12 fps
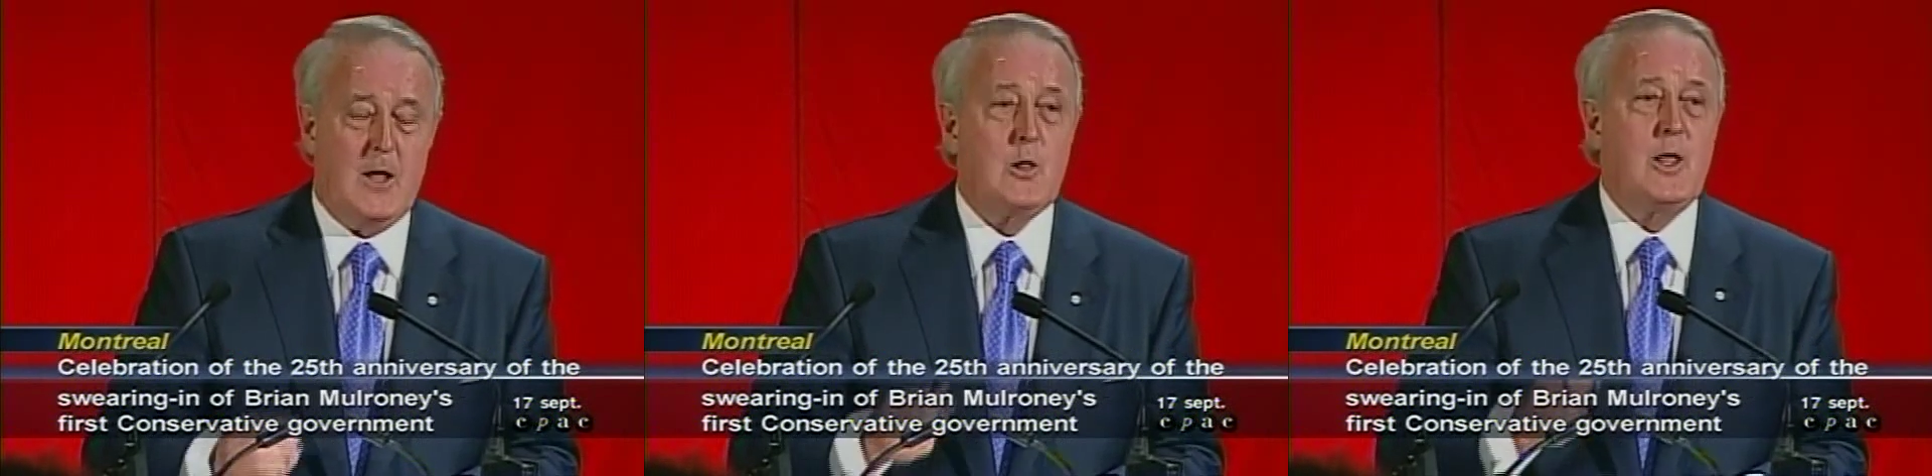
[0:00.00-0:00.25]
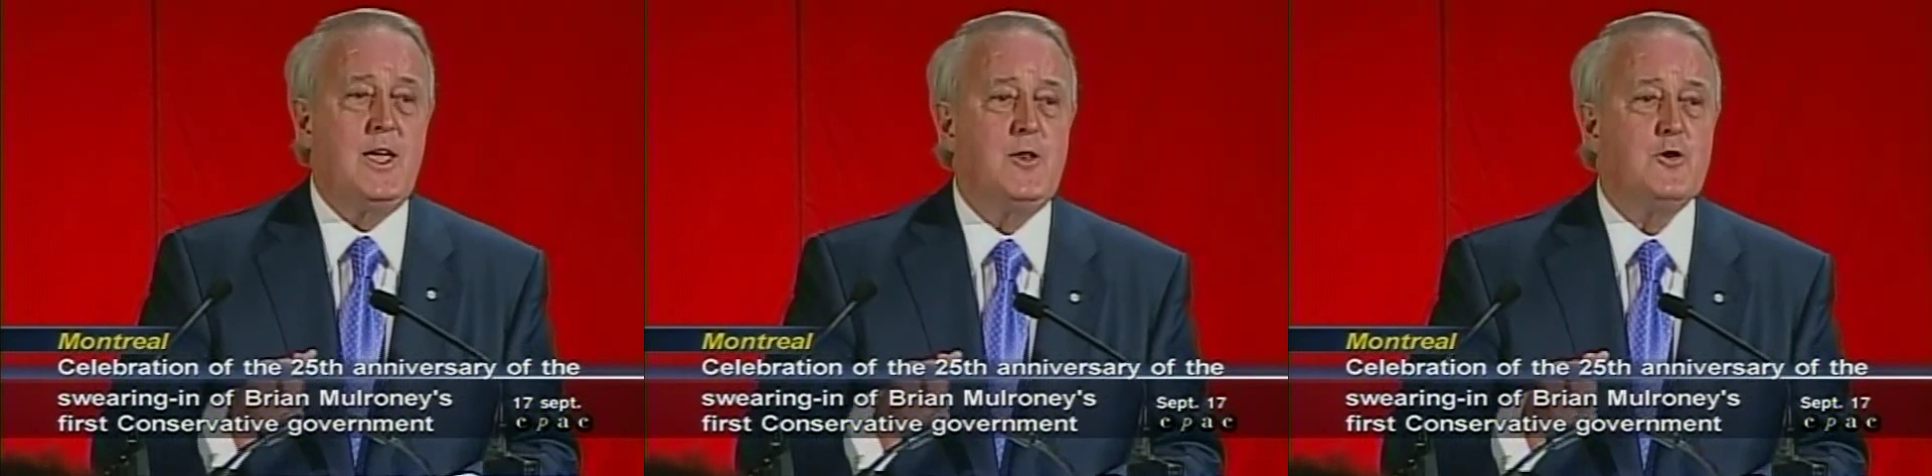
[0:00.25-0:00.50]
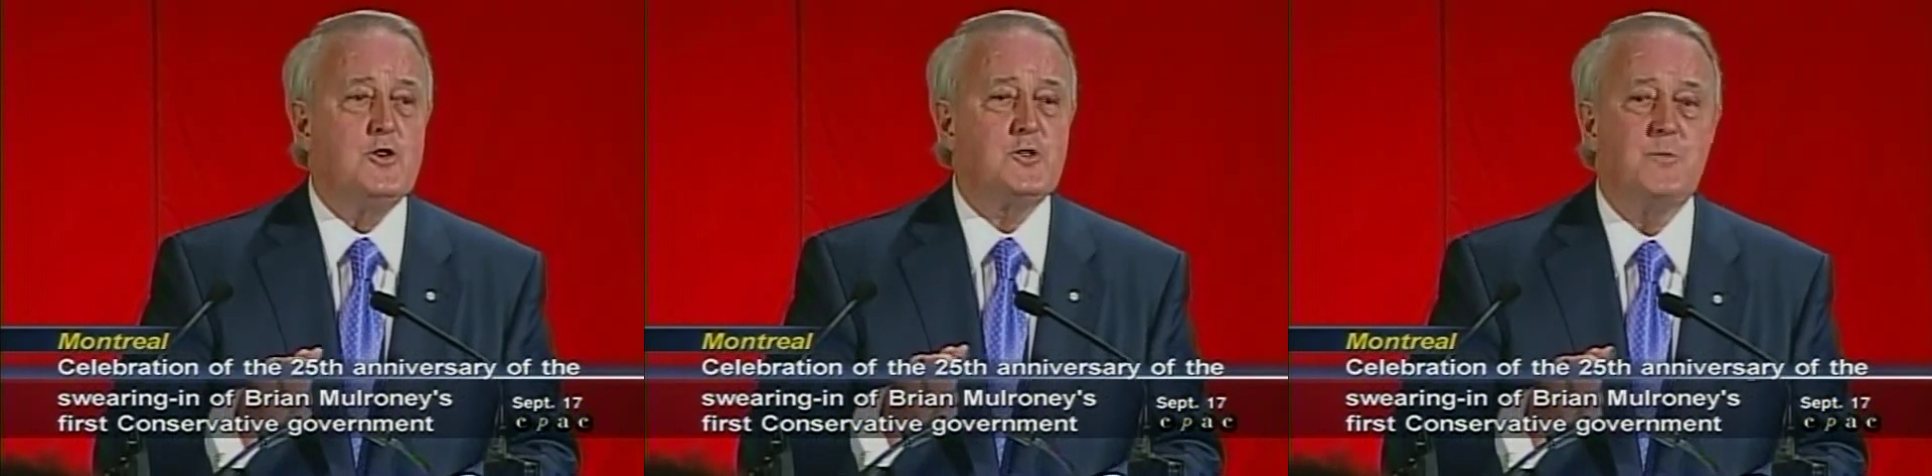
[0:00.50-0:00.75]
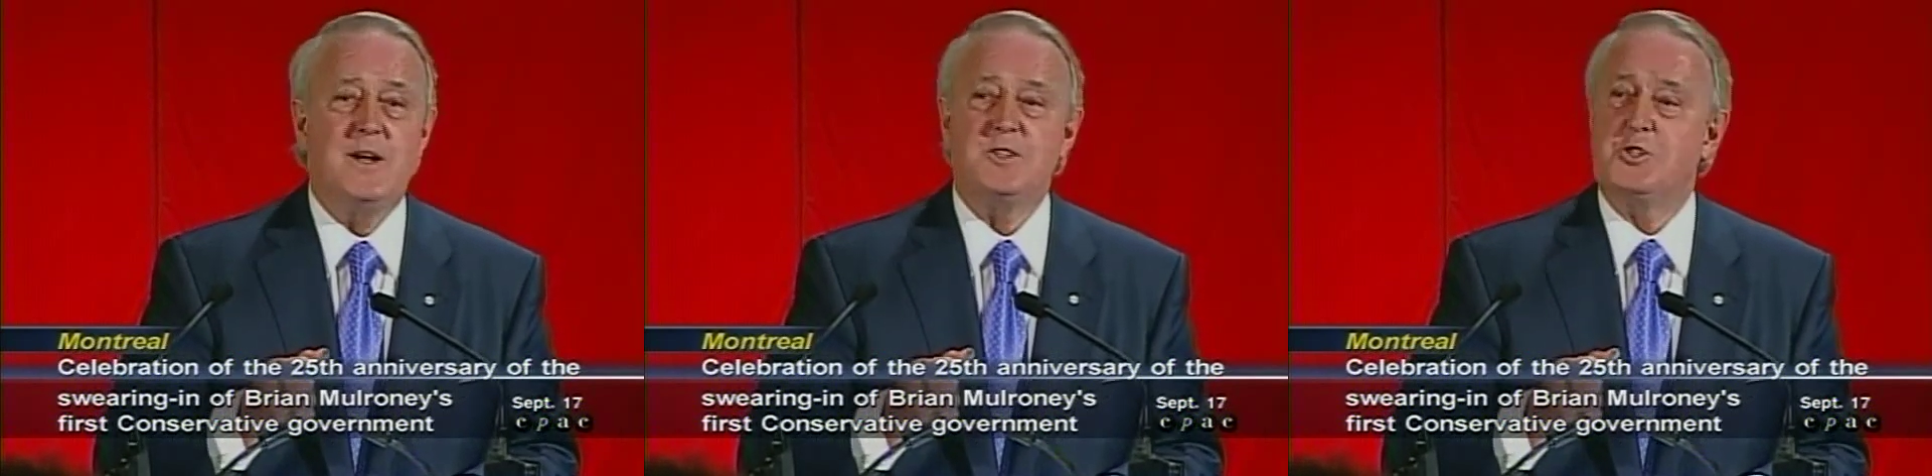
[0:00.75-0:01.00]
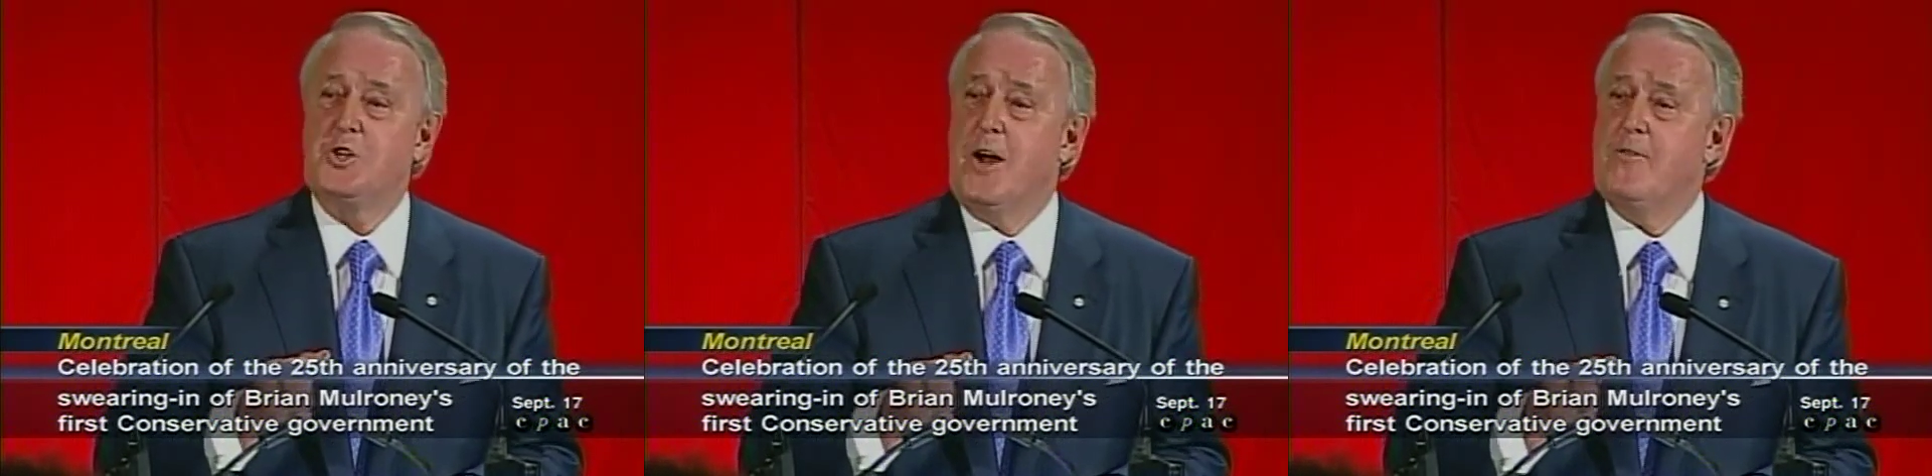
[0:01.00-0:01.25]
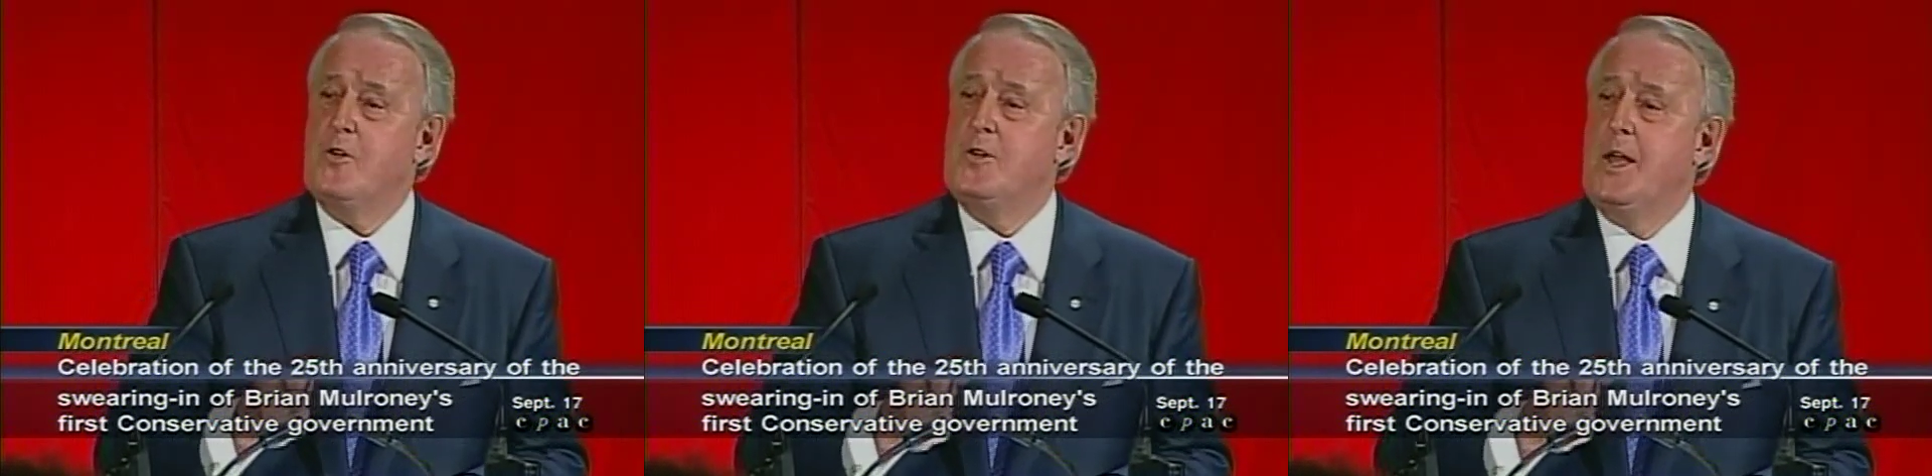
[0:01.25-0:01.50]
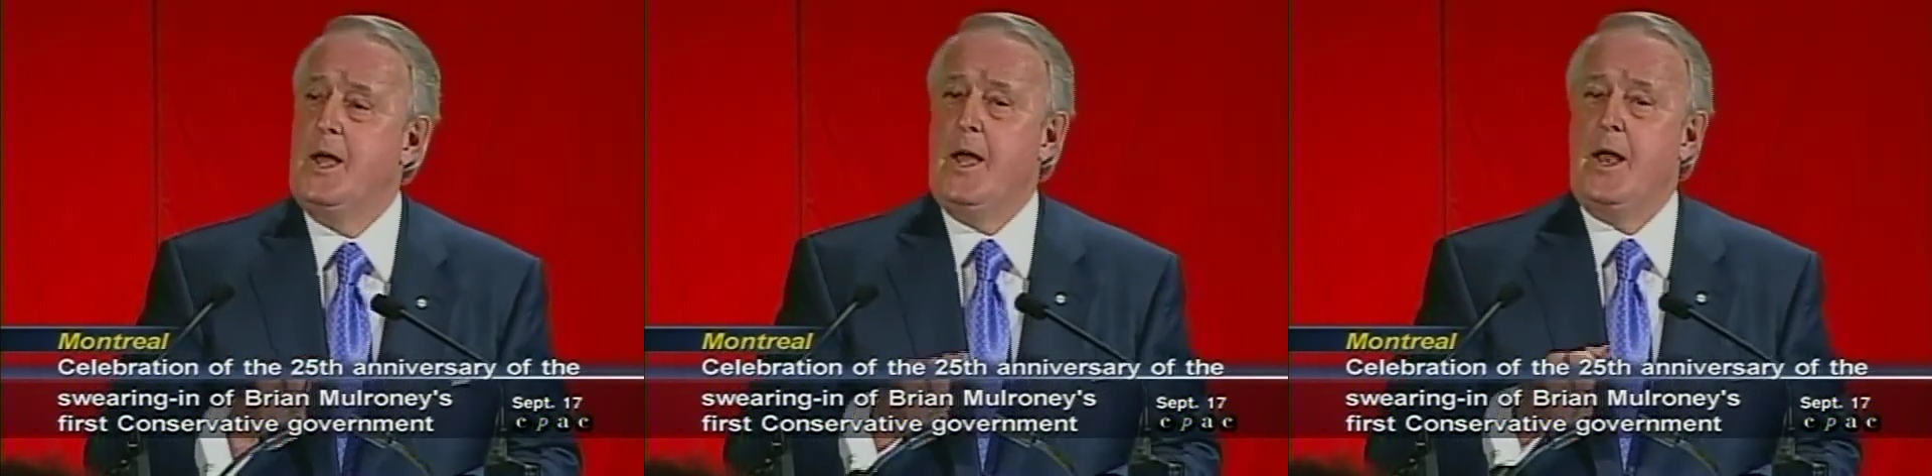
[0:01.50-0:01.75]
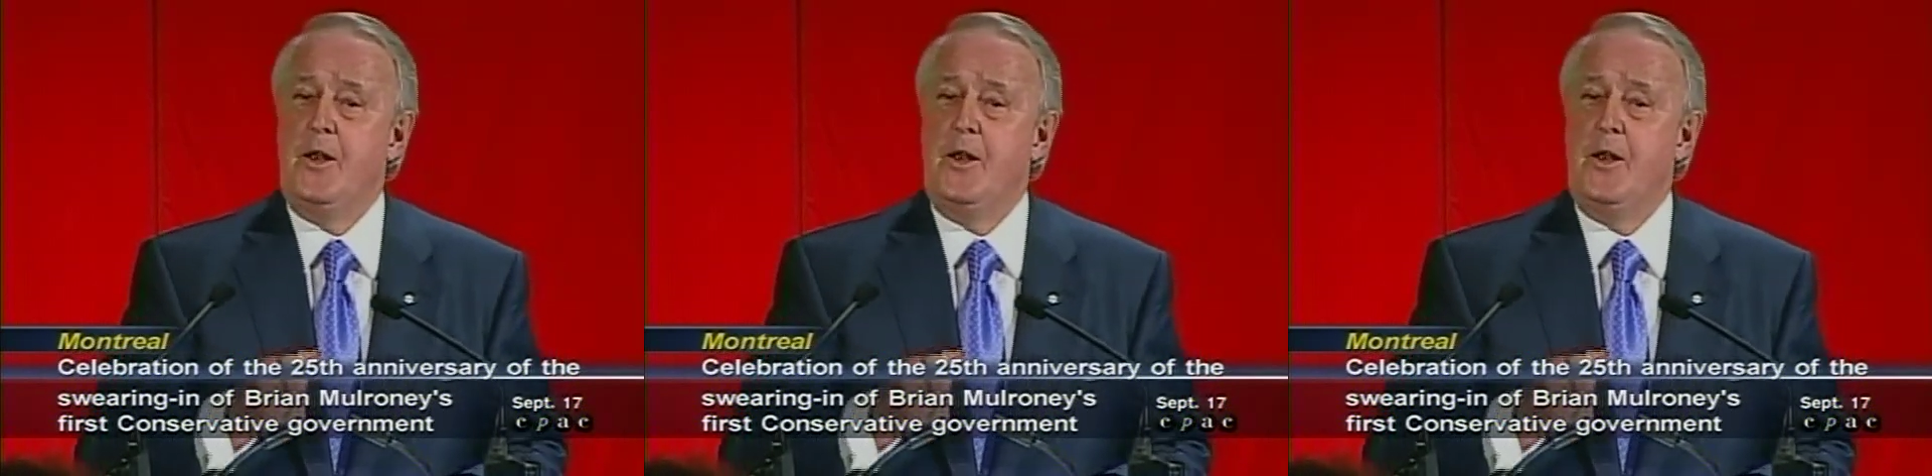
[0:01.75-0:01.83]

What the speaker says: Leaders must govern